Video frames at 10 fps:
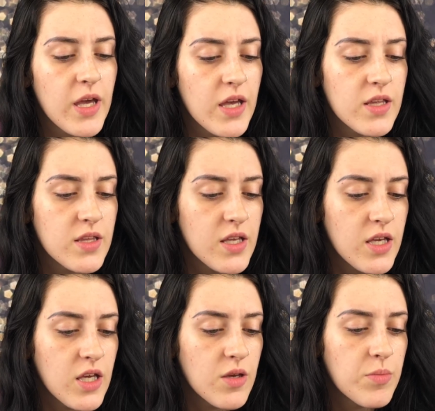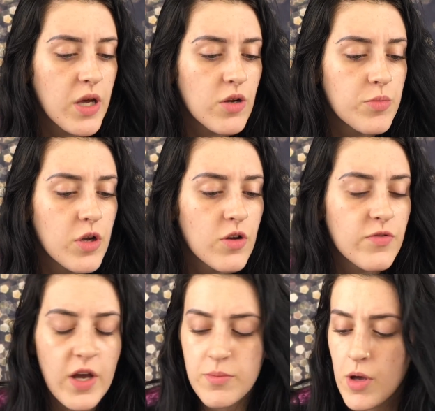and the Petal
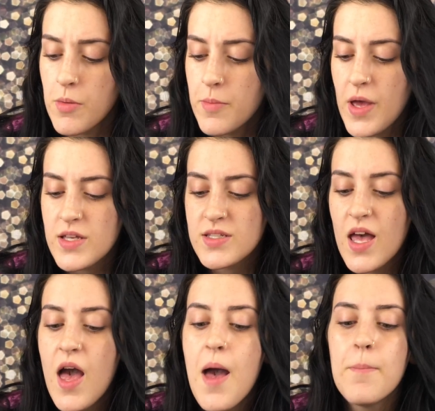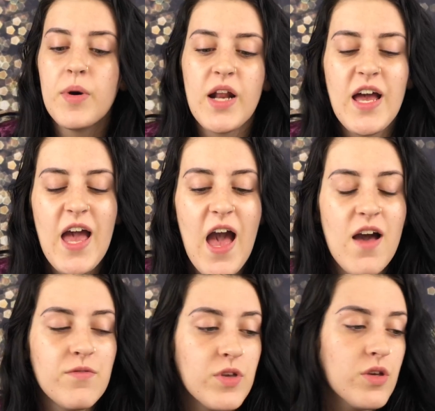Purifying Bubble Mask, but I
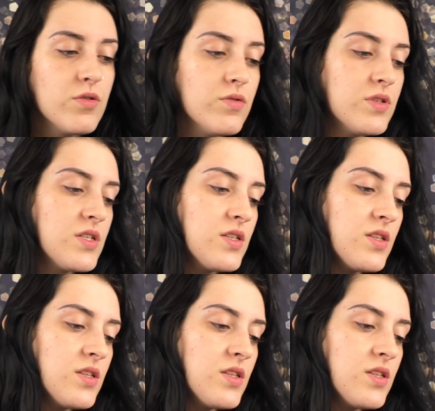have used